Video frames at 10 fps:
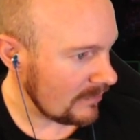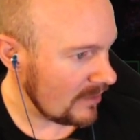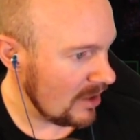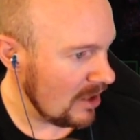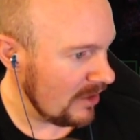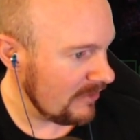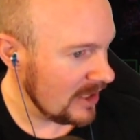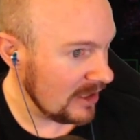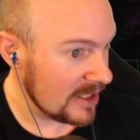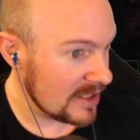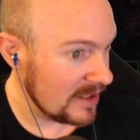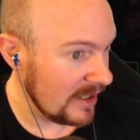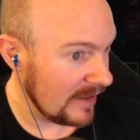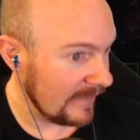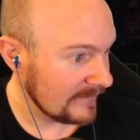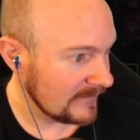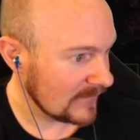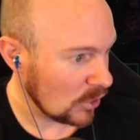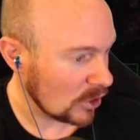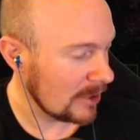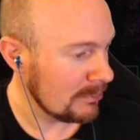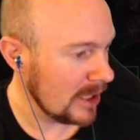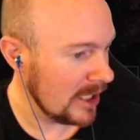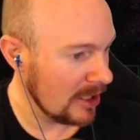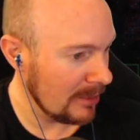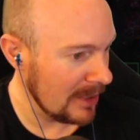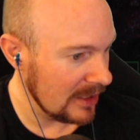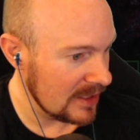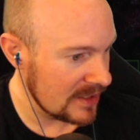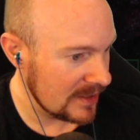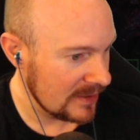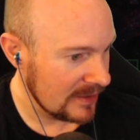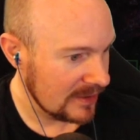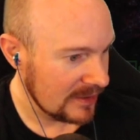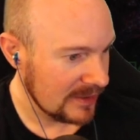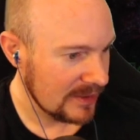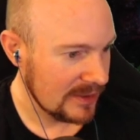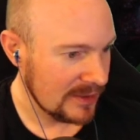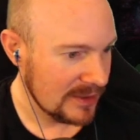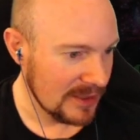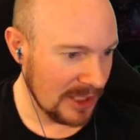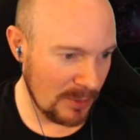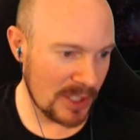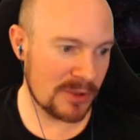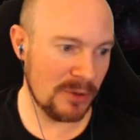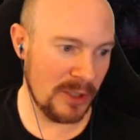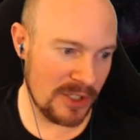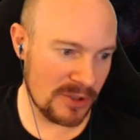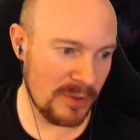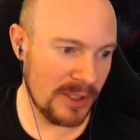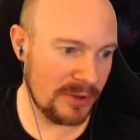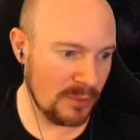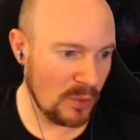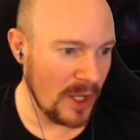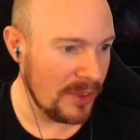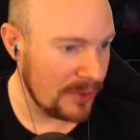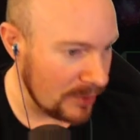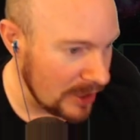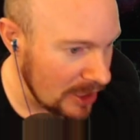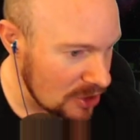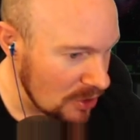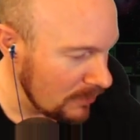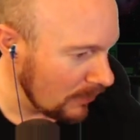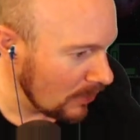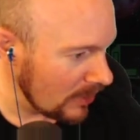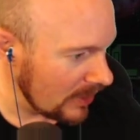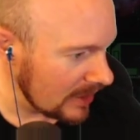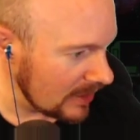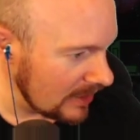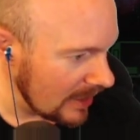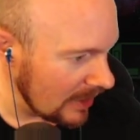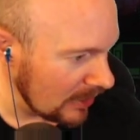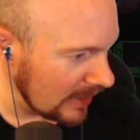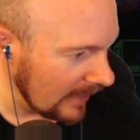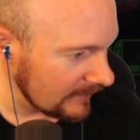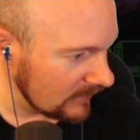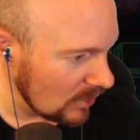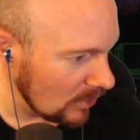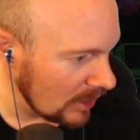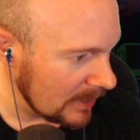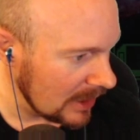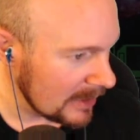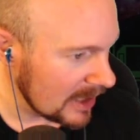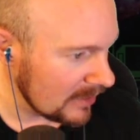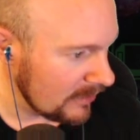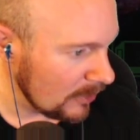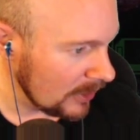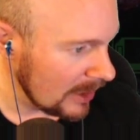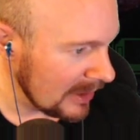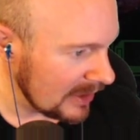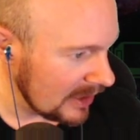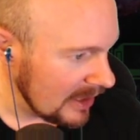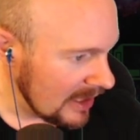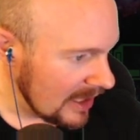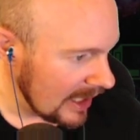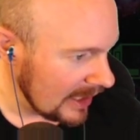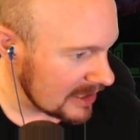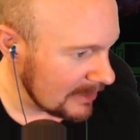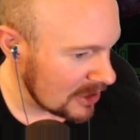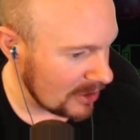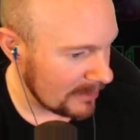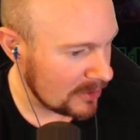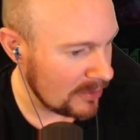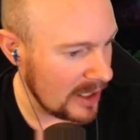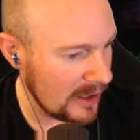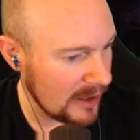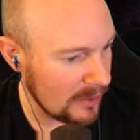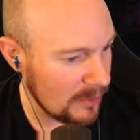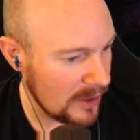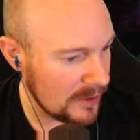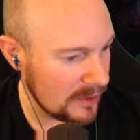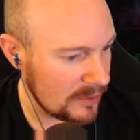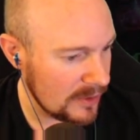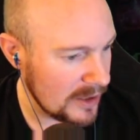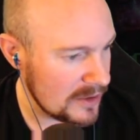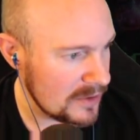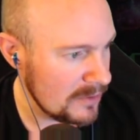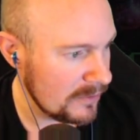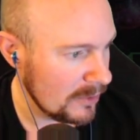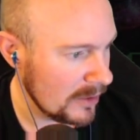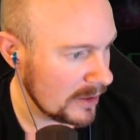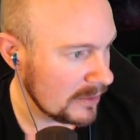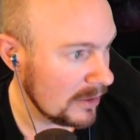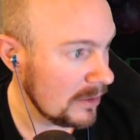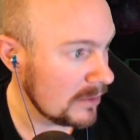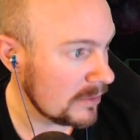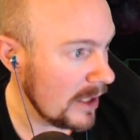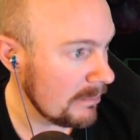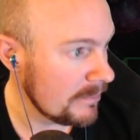Off my list there or completed on my list. It was Cruel Angel one one three two four that did that. Okay, cool. Let me let me get the full name on there. I like to make sure I'm crediting one three two four. Oh crap.